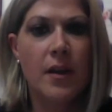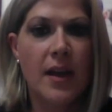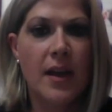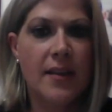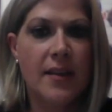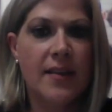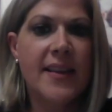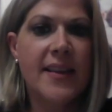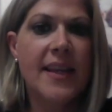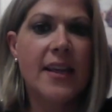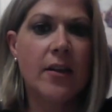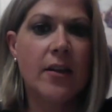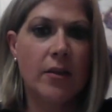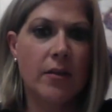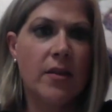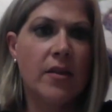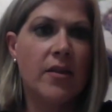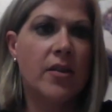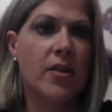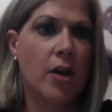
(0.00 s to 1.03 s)
it's
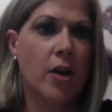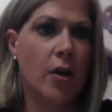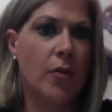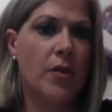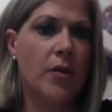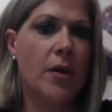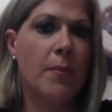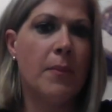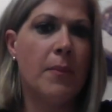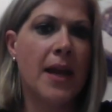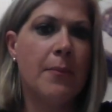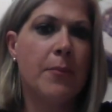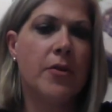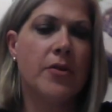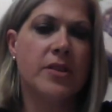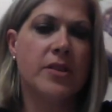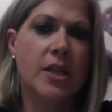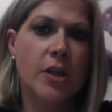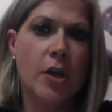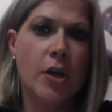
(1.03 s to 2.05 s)
sealed so the
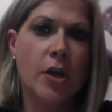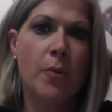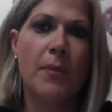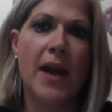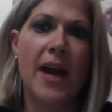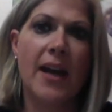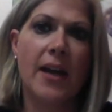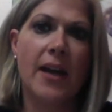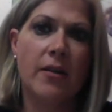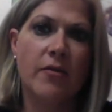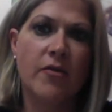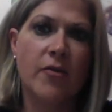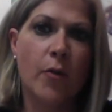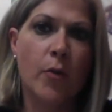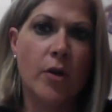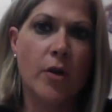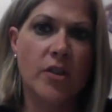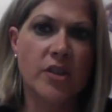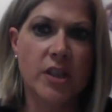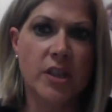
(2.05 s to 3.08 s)
papers can go back and
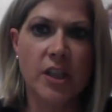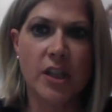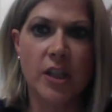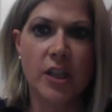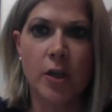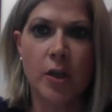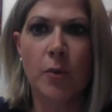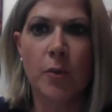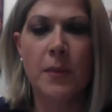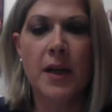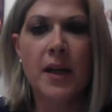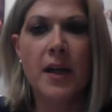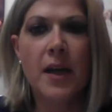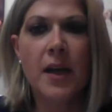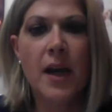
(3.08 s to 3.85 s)
forth to home.